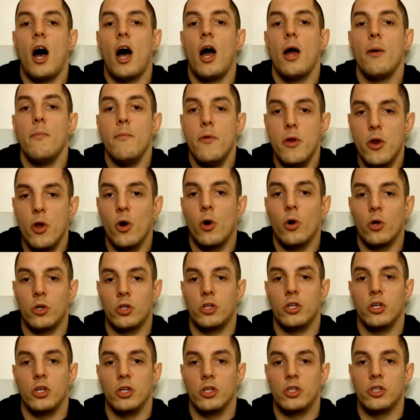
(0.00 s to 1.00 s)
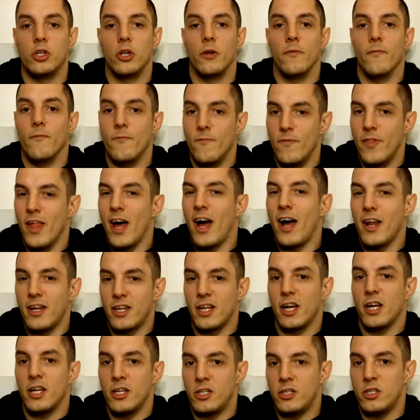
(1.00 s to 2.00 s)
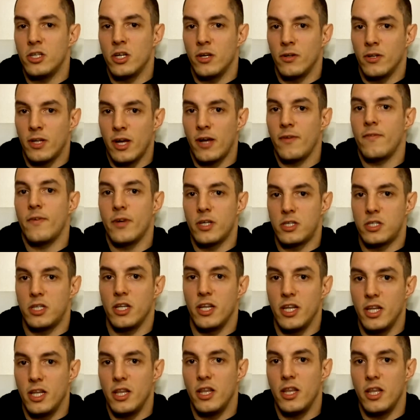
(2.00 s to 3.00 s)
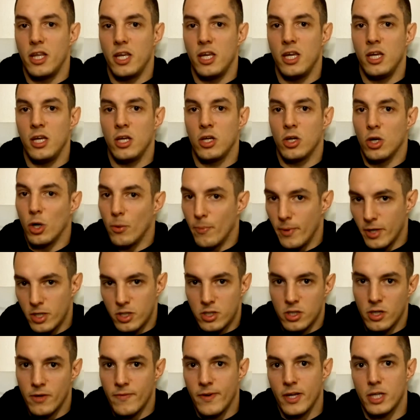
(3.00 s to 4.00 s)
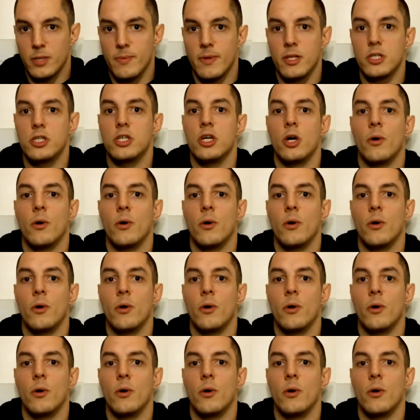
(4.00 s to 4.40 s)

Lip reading: I'm not sort of that divested in the comics of X-Men,